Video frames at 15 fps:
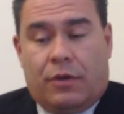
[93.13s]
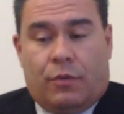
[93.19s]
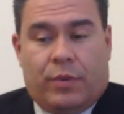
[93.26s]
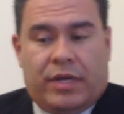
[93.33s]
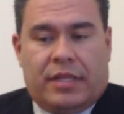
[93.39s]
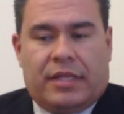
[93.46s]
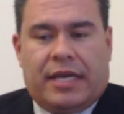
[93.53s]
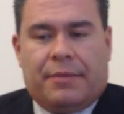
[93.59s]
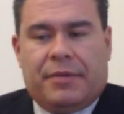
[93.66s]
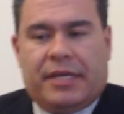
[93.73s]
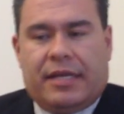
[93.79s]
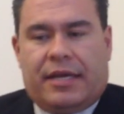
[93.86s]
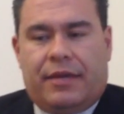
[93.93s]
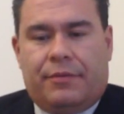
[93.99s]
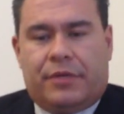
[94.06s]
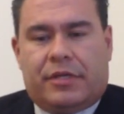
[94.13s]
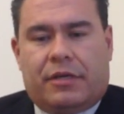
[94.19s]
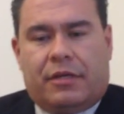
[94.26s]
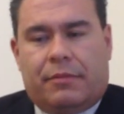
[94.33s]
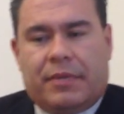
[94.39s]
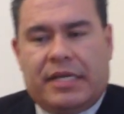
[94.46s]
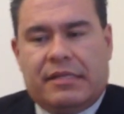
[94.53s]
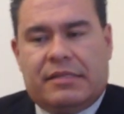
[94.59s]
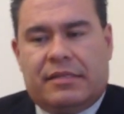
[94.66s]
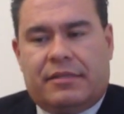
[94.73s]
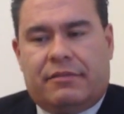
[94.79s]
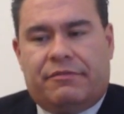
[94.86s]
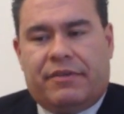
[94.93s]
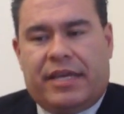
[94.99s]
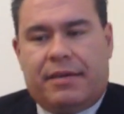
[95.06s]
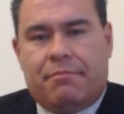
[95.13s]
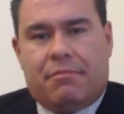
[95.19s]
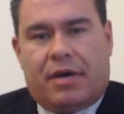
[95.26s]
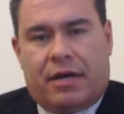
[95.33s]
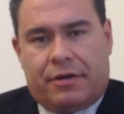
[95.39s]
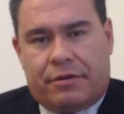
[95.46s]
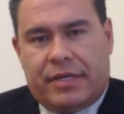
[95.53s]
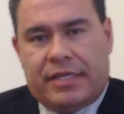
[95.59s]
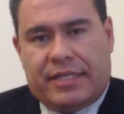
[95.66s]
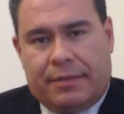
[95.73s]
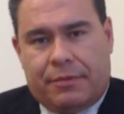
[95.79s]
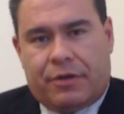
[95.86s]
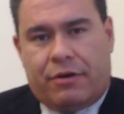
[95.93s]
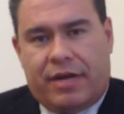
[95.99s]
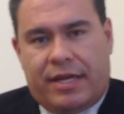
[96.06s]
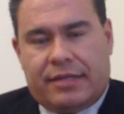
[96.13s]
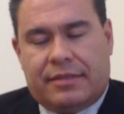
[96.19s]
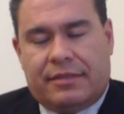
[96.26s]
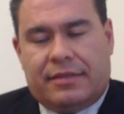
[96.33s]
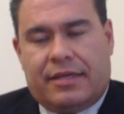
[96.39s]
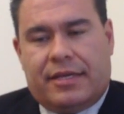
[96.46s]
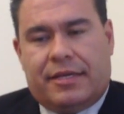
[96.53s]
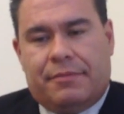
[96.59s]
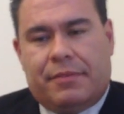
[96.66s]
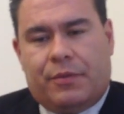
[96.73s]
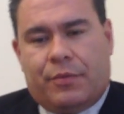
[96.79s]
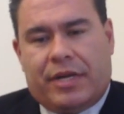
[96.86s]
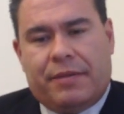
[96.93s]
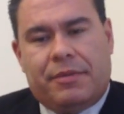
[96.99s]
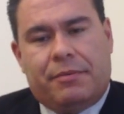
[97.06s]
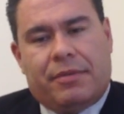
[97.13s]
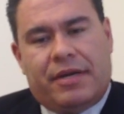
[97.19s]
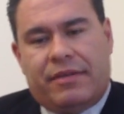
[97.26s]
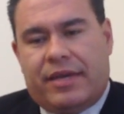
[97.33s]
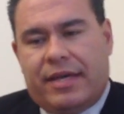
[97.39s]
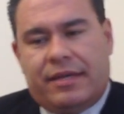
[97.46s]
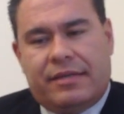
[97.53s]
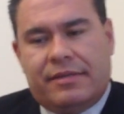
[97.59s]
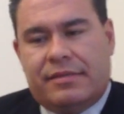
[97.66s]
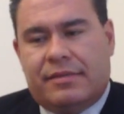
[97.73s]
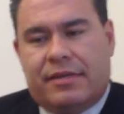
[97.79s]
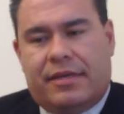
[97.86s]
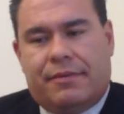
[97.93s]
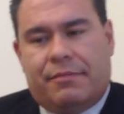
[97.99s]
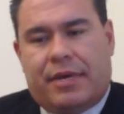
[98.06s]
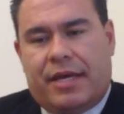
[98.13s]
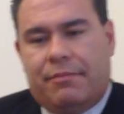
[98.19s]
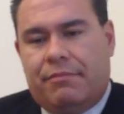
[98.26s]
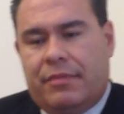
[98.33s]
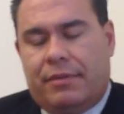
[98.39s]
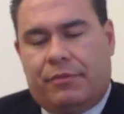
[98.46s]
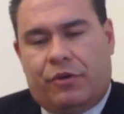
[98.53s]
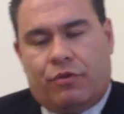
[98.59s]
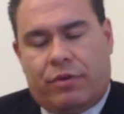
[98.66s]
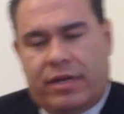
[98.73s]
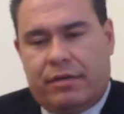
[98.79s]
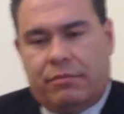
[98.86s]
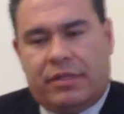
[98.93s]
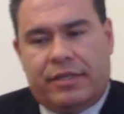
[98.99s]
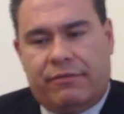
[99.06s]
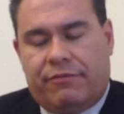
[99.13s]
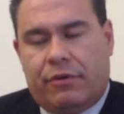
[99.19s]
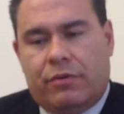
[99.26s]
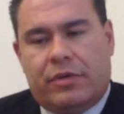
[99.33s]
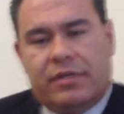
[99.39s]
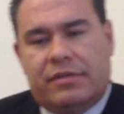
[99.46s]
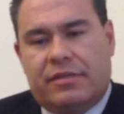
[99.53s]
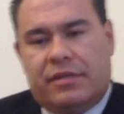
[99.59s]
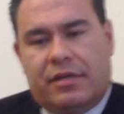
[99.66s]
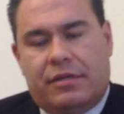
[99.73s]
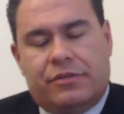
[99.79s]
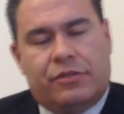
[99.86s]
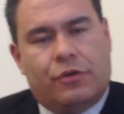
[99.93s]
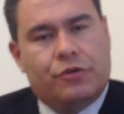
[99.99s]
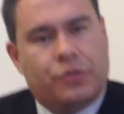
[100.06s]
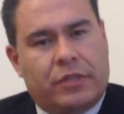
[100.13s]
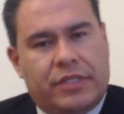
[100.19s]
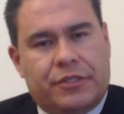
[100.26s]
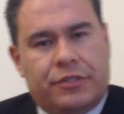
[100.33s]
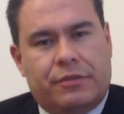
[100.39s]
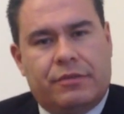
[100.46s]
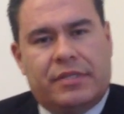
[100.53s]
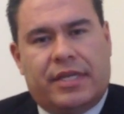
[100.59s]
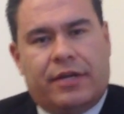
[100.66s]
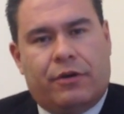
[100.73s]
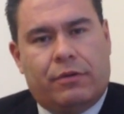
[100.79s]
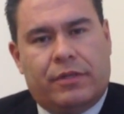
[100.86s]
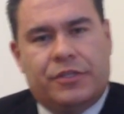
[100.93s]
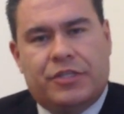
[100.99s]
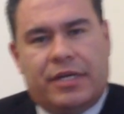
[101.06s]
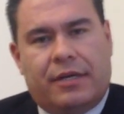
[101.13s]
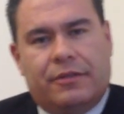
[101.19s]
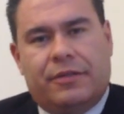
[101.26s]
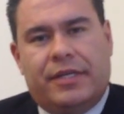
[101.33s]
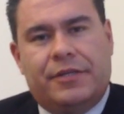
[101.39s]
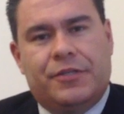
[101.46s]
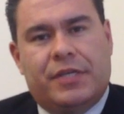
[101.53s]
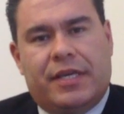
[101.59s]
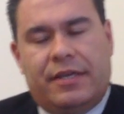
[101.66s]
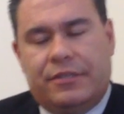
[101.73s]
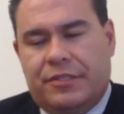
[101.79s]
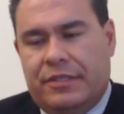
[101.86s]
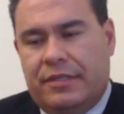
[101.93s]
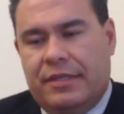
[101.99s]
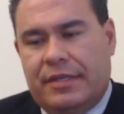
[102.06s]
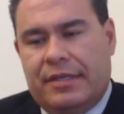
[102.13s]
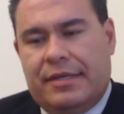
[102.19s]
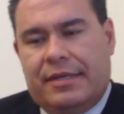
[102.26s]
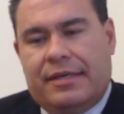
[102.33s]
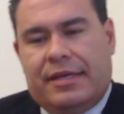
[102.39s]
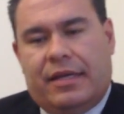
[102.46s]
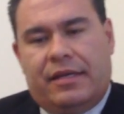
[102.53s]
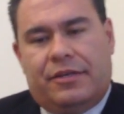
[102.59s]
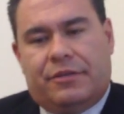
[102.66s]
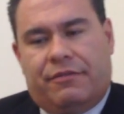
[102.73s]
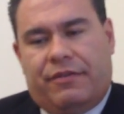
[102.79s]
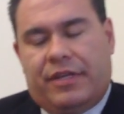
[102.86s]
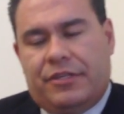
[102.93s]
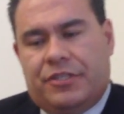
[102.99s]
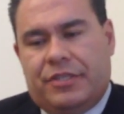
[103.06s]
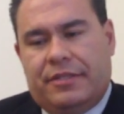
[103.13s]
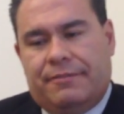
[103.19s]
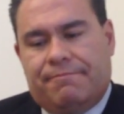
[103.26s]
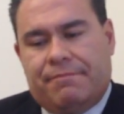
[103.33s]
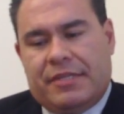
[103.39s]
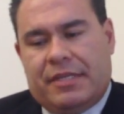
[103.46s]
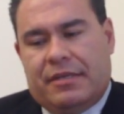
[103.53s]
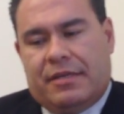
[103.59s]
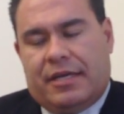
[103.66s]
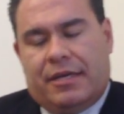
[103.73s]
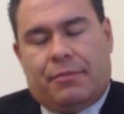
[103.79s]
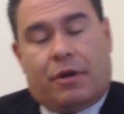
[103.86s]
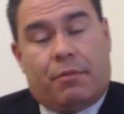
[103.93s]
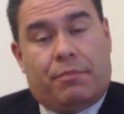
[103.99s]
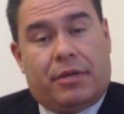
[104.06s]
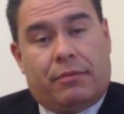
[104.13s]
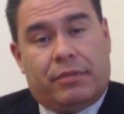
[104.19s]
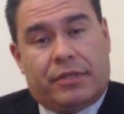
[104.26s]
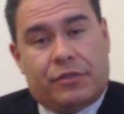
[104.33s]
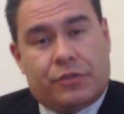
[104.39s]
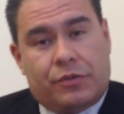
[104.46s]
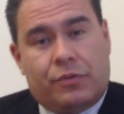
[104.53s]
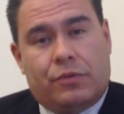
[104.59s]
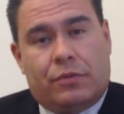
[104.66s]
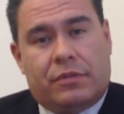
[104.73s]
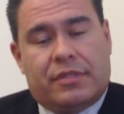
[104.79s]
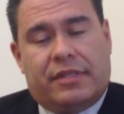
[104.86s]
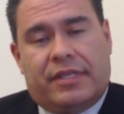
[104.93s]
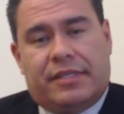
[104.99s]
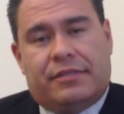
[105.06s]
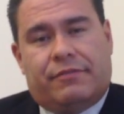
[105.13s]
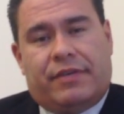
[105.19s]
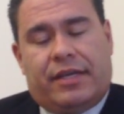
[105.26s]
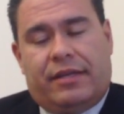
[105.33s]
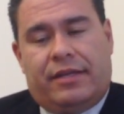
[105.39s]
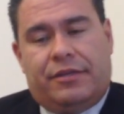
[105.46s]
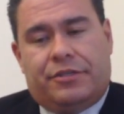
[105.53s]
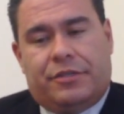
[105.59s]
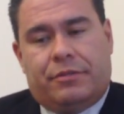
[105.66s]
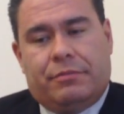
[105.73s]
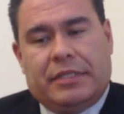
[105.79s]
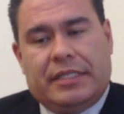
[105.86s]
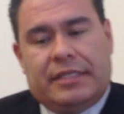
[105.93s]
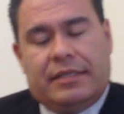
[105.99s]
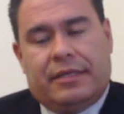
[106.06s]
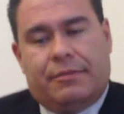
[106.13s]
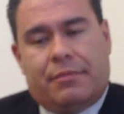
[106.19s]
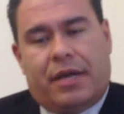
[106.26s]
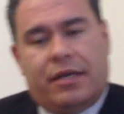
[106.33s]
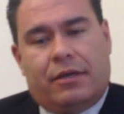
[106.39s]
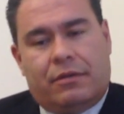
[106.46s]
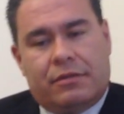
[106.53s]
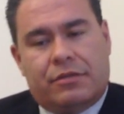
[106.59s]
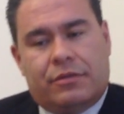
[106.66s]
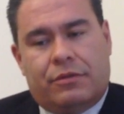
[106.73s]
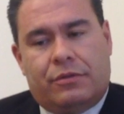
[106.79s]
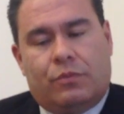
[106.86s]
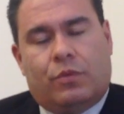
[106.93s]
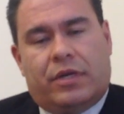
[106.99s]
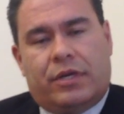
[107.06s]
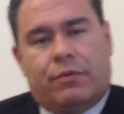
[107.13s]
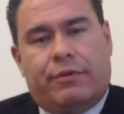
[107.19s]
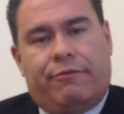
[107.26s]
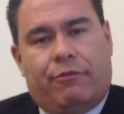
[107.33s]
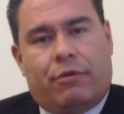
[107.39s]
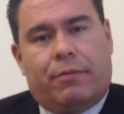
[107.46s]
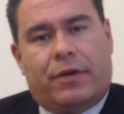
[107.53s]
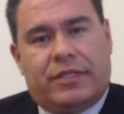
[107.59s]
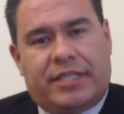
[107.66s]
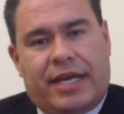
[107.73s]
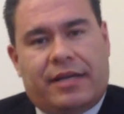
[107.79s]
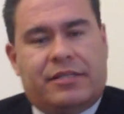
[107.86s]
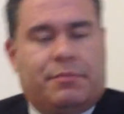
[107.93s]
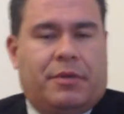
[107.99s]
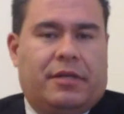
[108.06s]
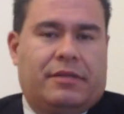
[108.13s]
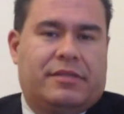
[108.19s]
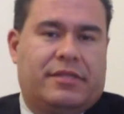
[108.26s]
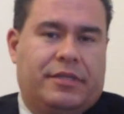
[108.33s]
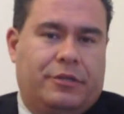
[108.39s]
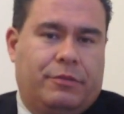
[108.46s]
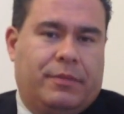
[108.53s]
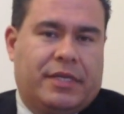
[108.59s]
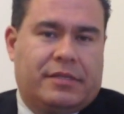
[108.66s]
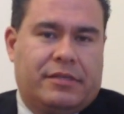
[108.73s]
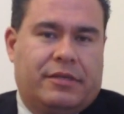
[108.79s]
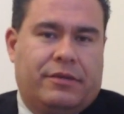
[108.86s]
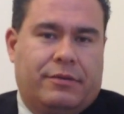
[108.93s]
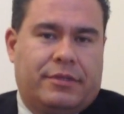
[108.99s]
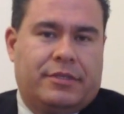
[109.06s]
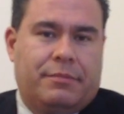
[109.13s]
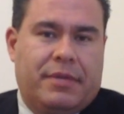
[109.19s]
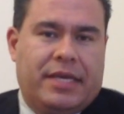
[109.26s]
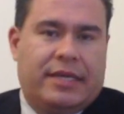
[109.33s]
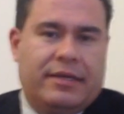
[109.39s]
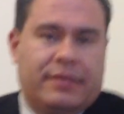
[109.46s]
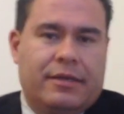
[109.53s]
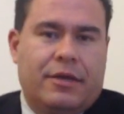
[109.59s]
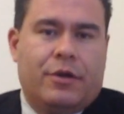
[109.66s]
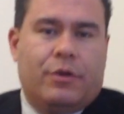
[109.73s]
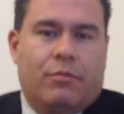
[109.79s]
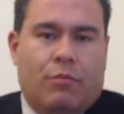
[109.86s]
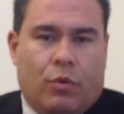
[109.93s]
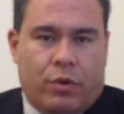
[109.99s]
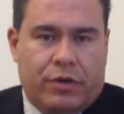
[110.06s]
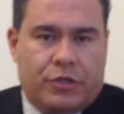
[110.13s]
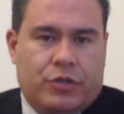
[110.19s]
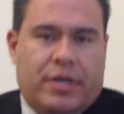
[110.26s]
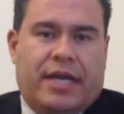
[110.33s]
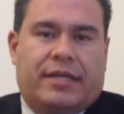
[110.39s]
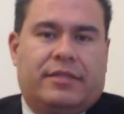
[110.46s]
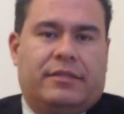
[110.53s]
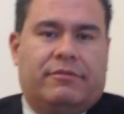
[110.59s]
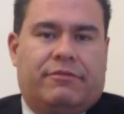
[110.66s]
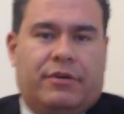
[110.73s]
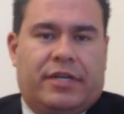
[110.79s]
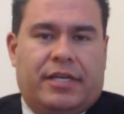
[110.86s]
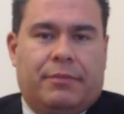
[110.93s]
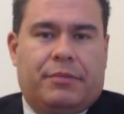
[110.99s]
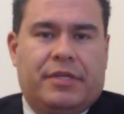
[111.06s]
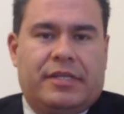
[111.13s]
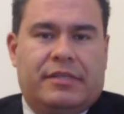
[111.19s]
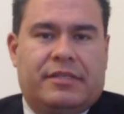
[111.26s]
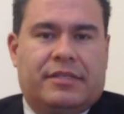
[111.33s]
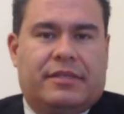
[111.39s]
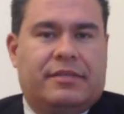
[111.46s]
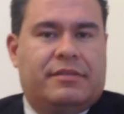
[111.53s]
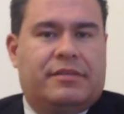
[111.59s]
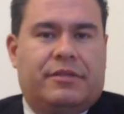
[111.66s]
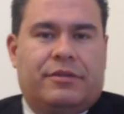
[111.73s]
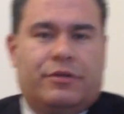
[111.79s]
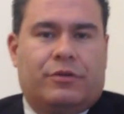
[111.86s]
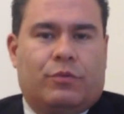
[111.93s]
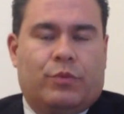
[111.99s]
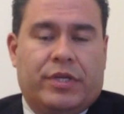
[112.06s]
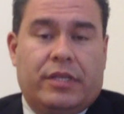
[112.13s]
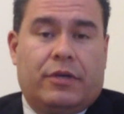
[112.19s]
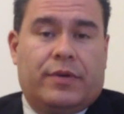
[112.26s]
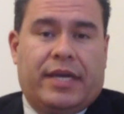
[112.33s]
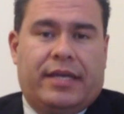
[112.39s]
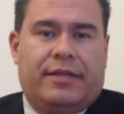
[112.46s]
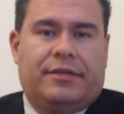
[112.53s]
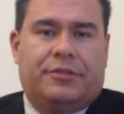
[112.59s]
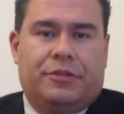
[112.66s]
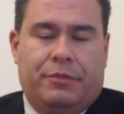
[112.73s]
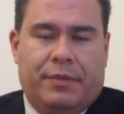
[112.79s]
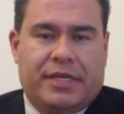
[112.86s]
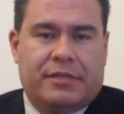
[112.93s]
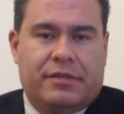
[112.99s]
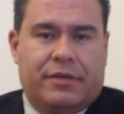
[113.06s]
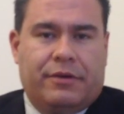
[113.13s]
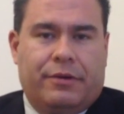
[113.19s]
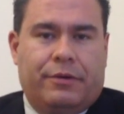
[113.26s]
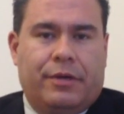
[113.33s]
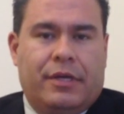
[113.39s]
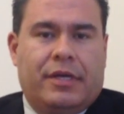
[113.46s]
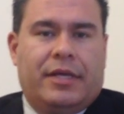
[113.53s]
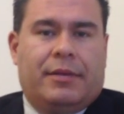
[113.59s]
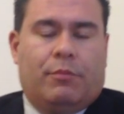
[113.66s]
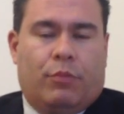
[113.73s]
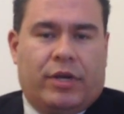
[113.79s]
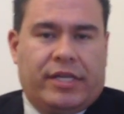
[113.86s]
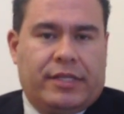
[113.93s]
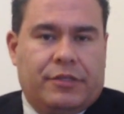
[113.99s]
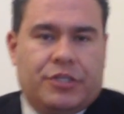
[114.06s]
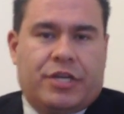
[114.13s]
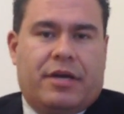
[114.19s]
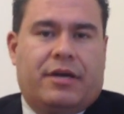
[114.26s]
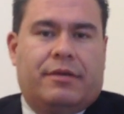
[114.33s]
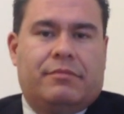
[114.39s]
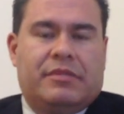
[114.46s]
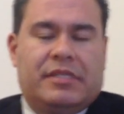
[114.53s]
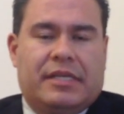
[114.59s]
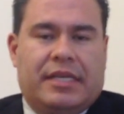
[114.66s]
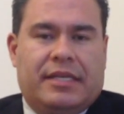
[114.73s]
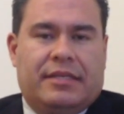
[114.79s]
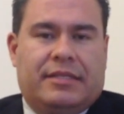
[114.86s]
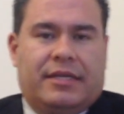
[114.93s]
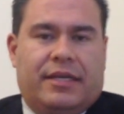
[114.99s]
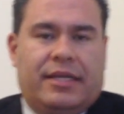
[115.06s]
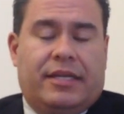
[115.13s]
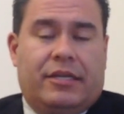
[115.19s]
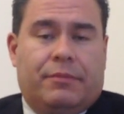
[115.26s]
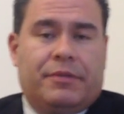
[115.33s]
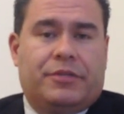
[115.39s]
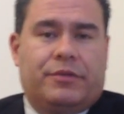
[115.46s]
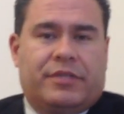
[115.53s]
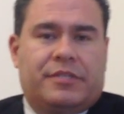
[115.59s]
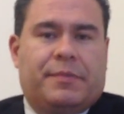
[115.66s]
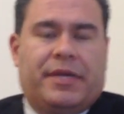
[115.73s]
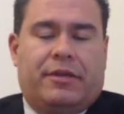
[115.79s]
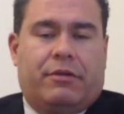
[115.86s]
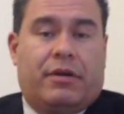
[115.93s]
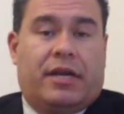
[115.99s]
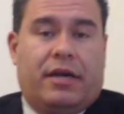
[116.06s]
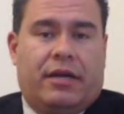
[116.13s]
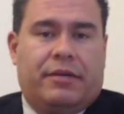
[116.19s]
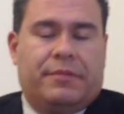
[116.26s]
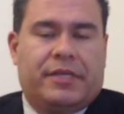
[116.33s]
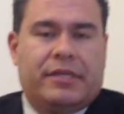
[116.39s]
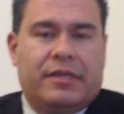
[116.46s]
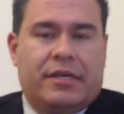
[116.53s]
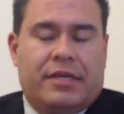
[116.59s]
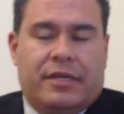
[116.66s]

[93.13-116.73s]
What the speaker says: Well, I mean, I would call myself a moderate Democrat, and what I mean by that is I'm incredibly focused on social issues like early childhood education and intervention, our public schools and things of that nature, but I also want to reform our tax policy in New Mexico to make it more attractive for companies to consider relocating to New Mexico, bringing jobs, and helping to expand our economy.